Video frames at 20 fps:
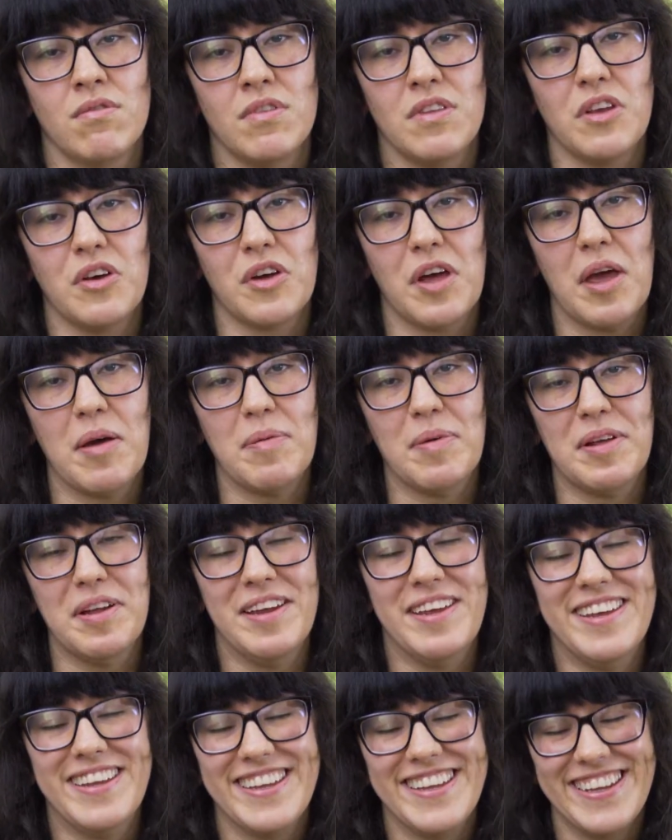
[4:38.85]
Neil Gaiman,
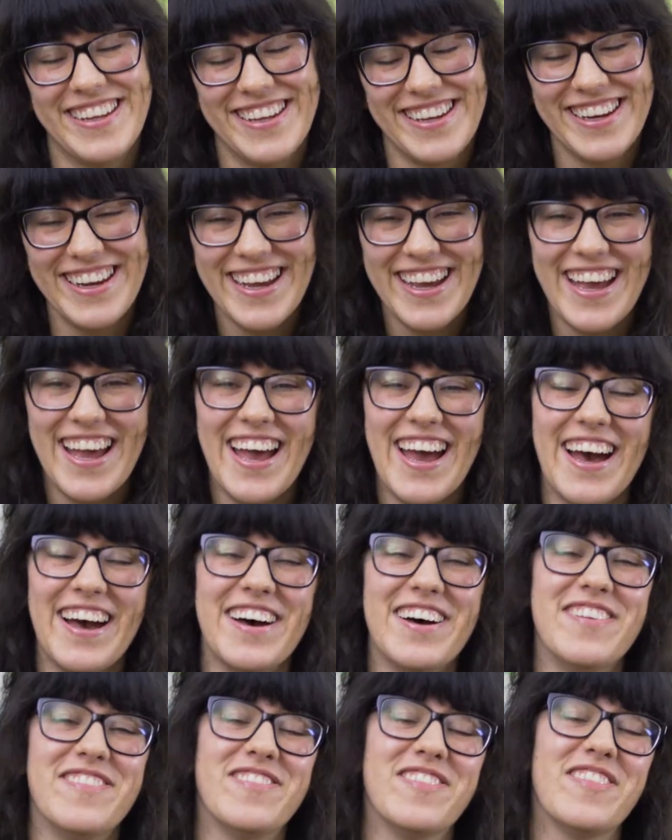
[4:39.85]

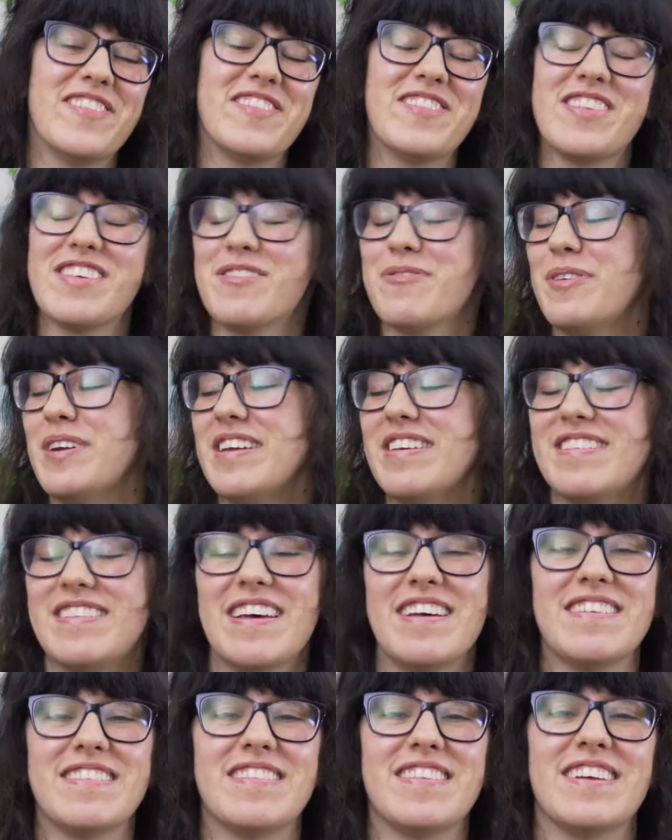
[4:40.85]
just when he
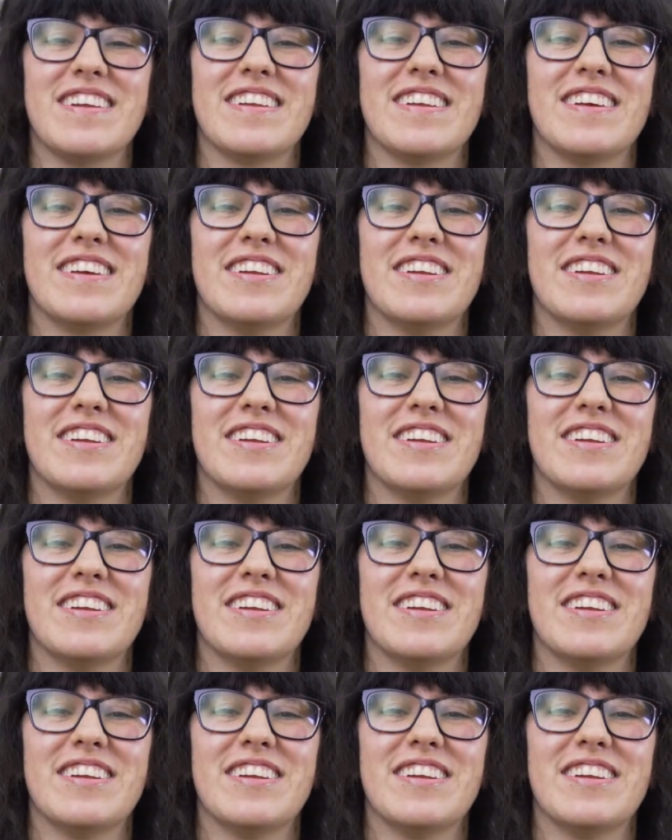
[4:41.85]
says that,